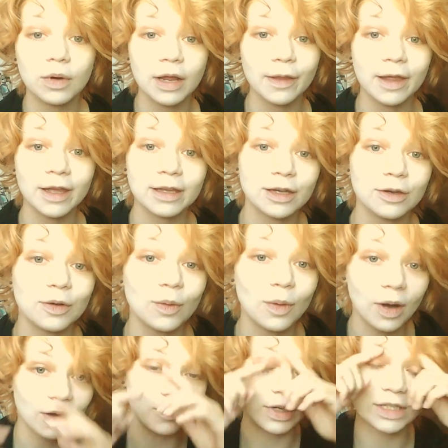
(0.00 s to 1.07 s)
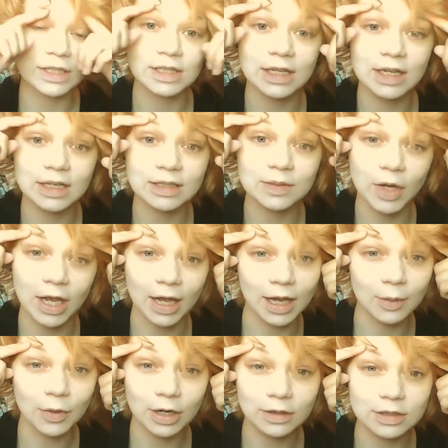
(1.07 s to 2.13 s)
what I like to do obviously is my
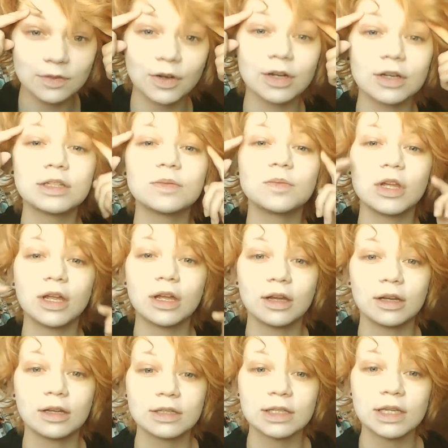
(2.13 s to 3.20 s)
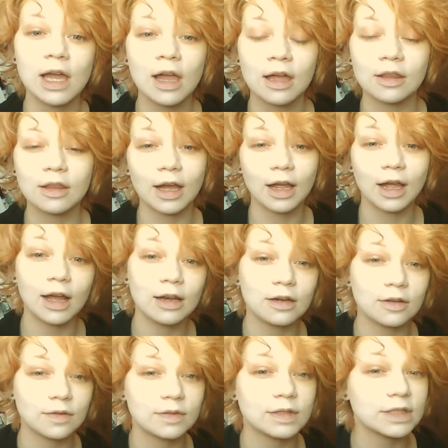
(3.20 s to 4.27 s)
eyebrows first, because that kind
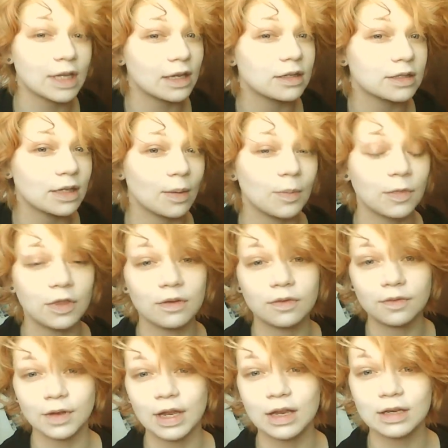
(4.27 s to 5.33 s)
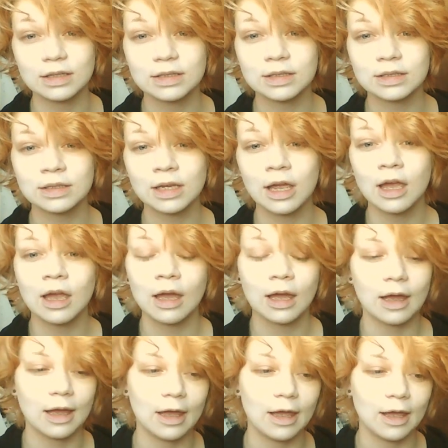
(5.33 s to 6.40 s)
of sets up the face
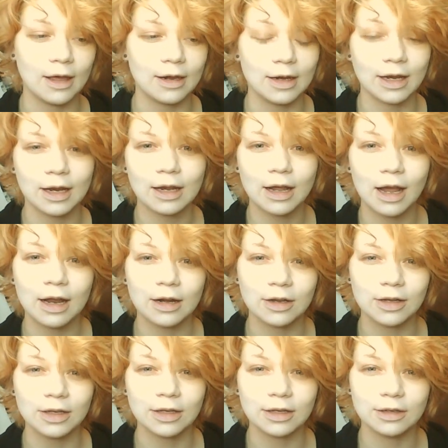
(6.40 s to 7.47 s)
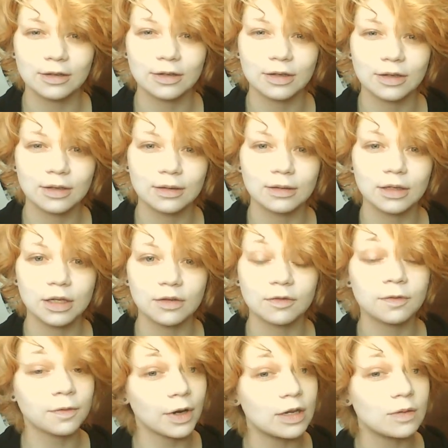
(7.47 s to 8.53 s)
and it kind of
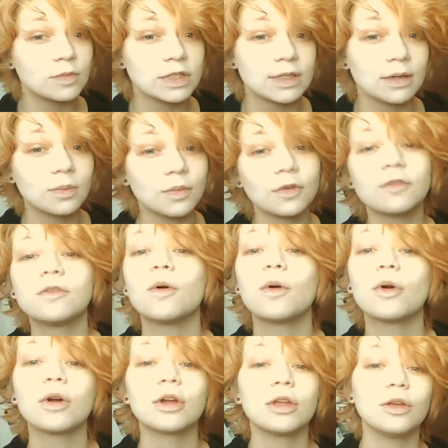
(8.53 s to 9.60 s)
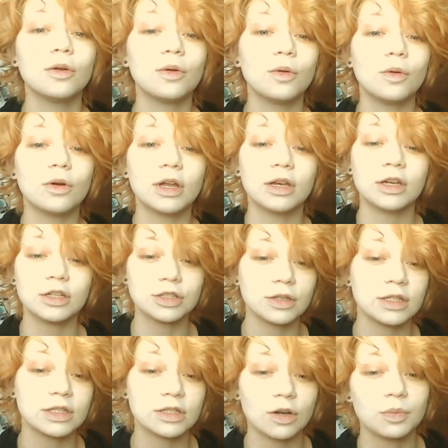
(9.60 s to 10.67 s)
frames it before you
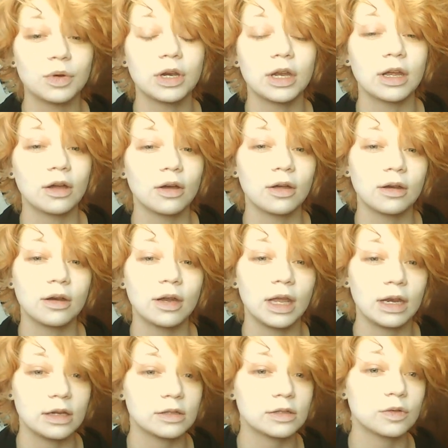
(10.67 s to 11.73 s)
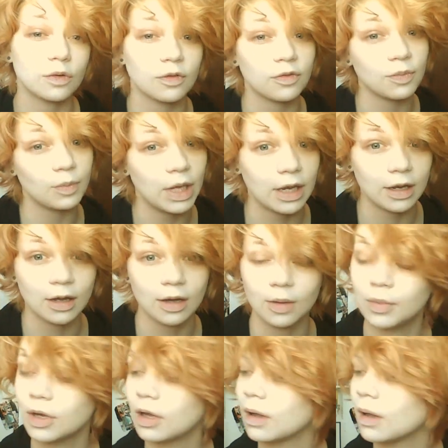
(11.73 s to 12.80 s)
initially start putting makeup.
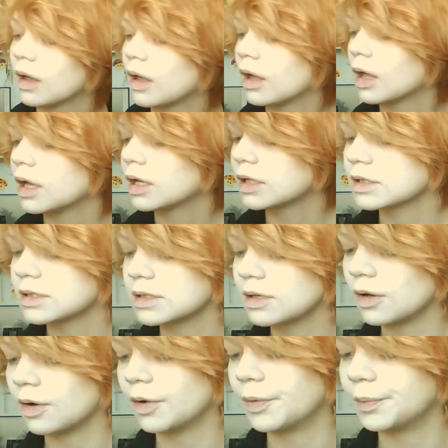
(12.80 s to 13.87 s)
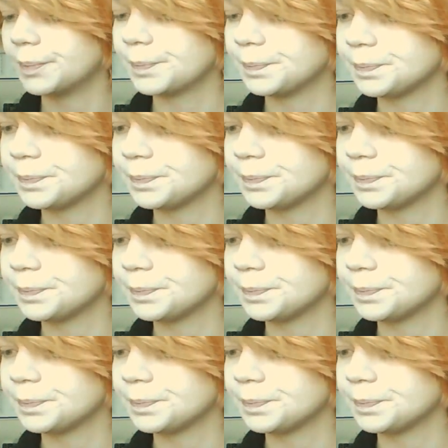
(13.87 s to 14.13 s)
So